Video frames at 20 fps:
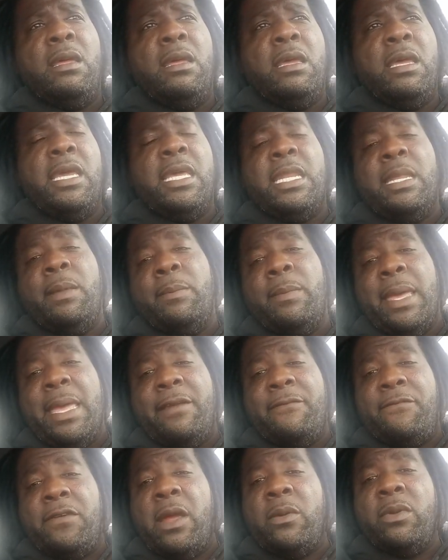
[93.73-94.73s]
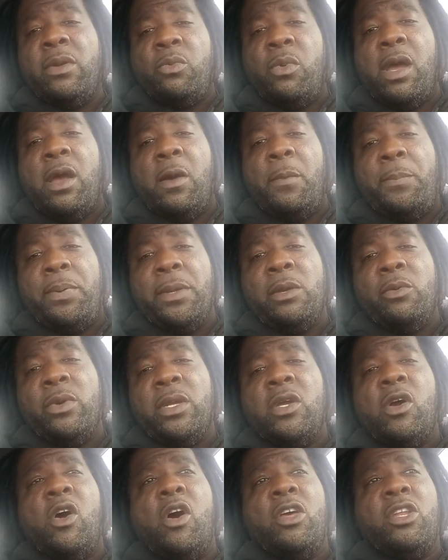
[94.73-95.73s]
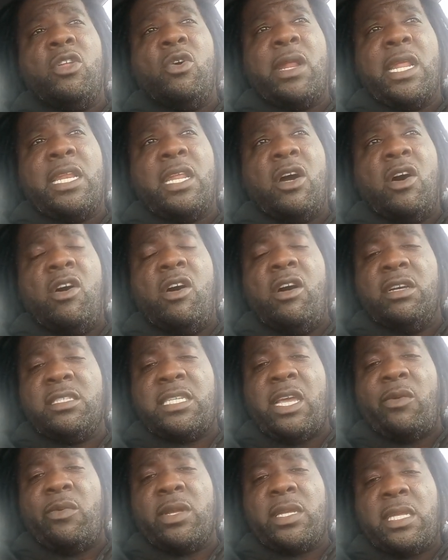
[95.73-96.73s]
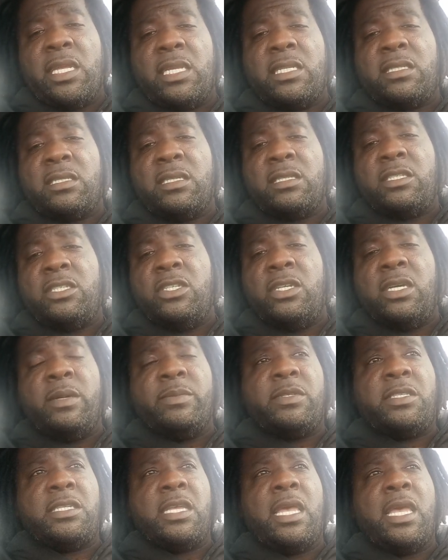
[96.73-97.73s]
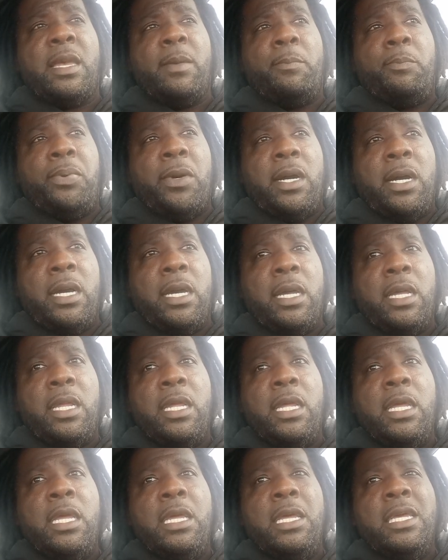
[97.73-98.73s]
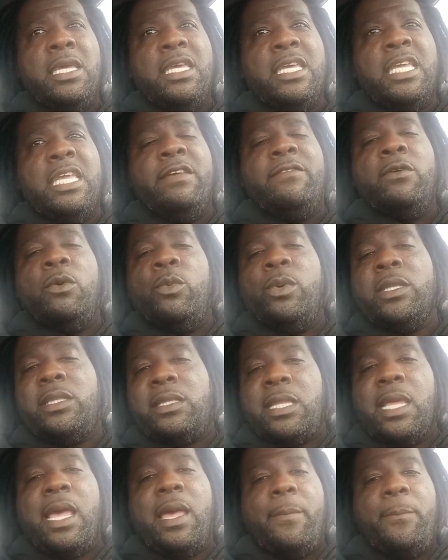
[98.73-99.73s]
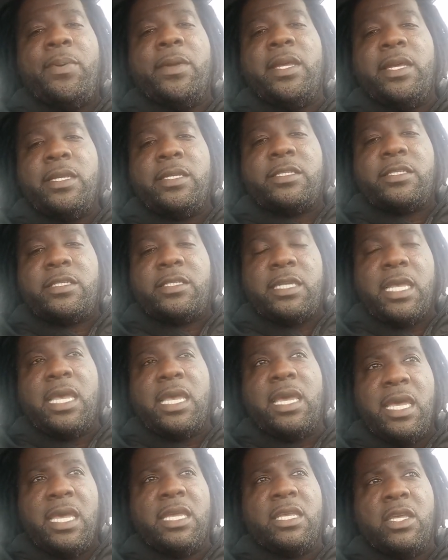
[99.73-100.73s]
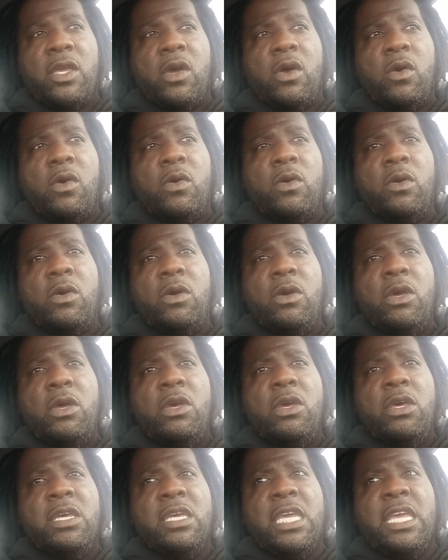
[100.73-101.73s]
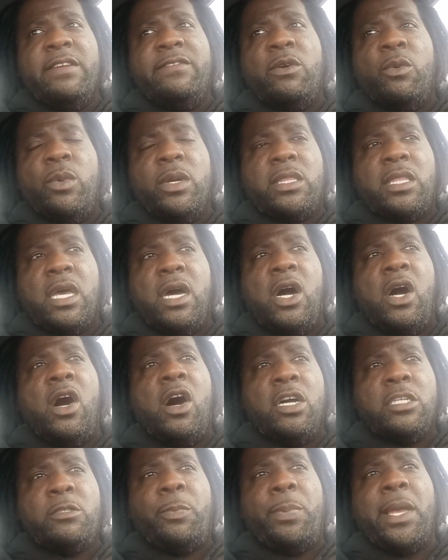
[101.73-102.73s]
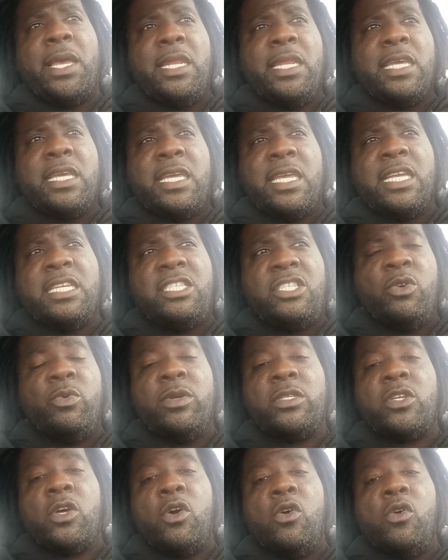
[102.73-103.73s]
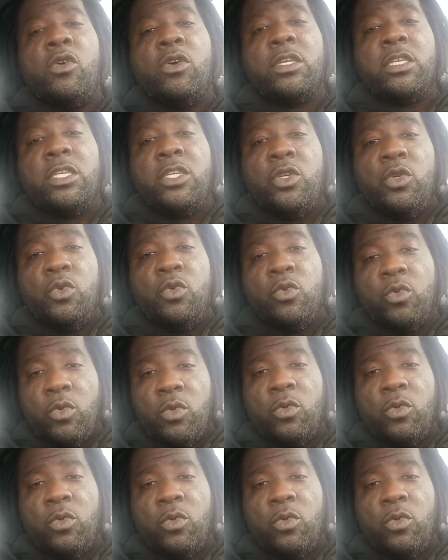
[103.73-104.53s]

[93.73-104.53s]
And it may very well be. We all know that the odds are against us, you know what I'm saying? But even with that being said, yo, even with the odds being against you, it's on you